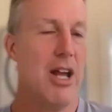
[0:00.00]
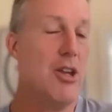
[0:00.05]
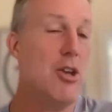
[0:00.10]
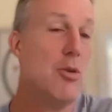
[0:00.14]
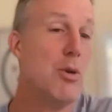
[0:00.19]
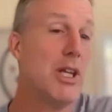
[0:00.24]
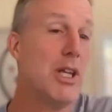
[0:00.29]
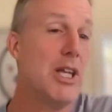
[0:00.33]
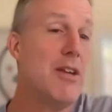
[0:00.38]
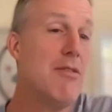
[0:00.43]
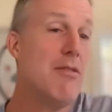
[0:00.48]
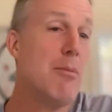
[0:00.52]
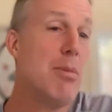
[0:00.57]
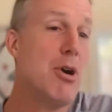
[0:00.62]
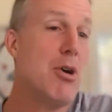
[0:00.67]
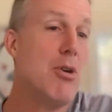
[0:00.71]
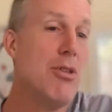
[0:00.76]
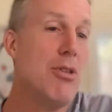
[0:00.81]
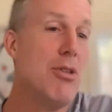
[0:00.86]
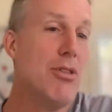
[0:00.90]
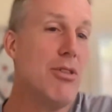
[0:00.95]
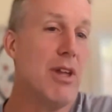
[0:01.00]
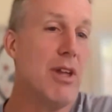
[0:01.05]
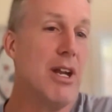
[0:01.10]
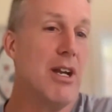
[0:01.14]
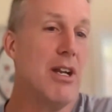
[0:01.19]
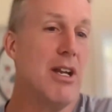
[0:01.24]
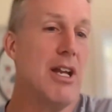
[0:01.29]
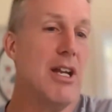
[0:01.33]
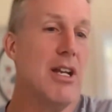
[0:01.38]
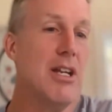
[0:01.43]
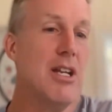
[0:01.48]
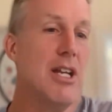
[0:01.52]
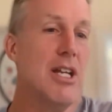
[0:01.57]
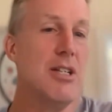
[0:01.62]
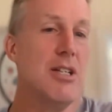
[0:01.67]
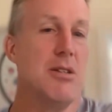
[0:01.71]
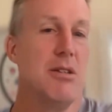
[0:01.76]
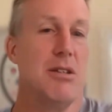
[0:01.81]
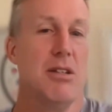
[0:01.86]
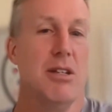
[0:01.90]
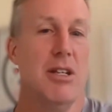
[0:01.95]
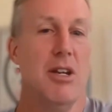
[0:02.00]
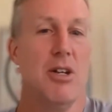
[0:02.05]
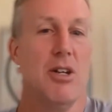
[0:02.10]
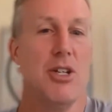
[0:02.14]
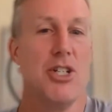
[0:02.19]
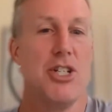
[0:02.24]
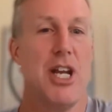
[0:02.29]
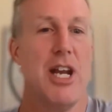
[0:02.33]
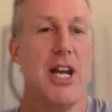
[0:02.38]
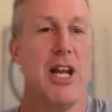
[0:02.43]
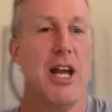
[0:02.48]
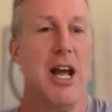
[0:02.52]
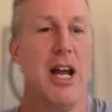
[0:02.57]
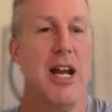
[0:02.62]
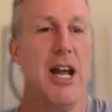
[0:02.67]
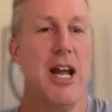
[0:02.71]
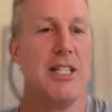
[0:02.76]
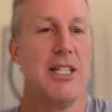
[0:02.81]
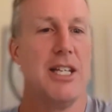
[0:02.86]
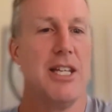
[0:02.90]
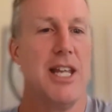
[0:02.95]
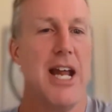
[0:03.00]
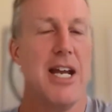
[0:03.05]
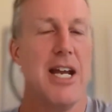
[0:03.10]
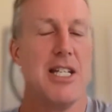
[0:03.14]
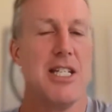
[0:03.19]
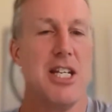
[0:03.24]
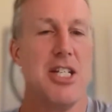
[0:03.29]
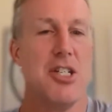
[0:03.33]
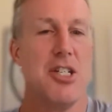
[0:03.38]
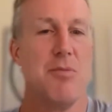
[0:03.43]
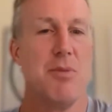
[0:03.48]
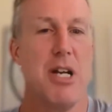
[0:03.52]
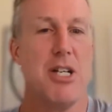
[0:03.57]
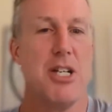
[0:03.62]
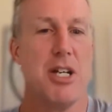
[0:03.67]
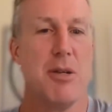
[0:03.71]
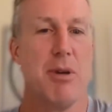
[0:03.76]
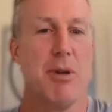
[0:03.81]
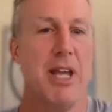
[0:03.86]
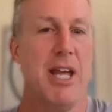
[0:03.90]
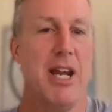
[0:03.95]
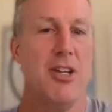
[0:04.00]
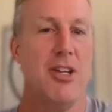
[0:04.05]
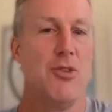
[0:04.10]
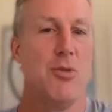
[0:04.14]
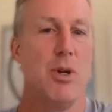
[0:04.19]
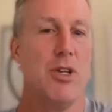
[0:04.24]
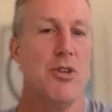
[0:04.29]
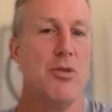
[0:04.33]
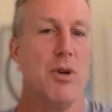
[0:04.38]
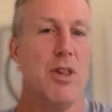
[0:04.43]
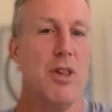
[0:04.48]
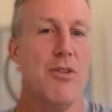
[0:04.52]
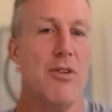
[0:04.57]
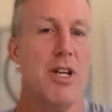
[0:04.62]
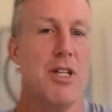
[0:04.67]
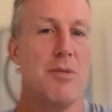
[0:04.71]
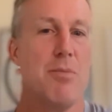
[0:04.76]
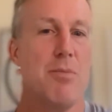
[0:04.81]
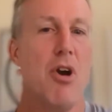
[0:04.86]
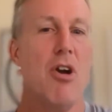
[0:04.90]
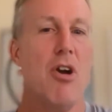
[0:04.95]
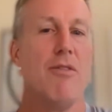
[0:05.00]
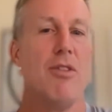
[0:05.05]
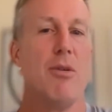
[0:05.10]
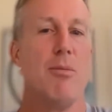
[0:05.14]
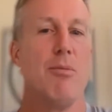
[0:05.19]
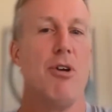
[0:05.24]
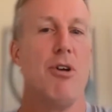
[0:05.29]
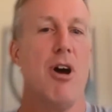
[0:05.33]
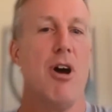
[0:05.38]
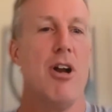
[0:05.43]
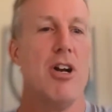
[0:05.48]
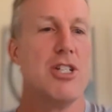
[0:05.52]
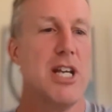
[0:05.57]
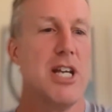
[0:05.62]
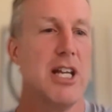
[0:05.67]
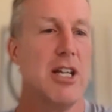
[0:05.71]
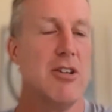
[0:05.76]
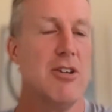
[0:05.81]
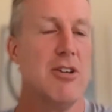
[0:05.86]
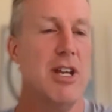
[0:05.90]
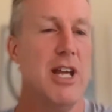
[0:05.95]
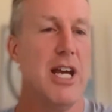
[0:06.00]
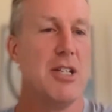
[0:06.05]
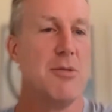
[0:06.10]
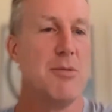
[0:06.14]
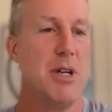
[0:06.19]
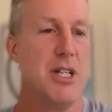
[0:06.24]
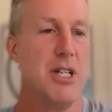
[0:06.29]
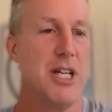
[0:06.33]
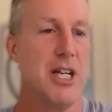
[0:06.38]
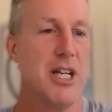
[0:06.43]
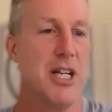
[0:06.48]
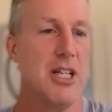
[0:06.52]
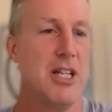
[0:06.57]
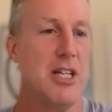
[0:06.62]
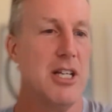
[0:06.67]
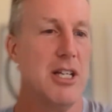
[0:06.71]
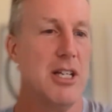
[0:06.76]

We leave them both, and it just said I said the Attestations project began in 2023 as part of the broader CycloneDX project.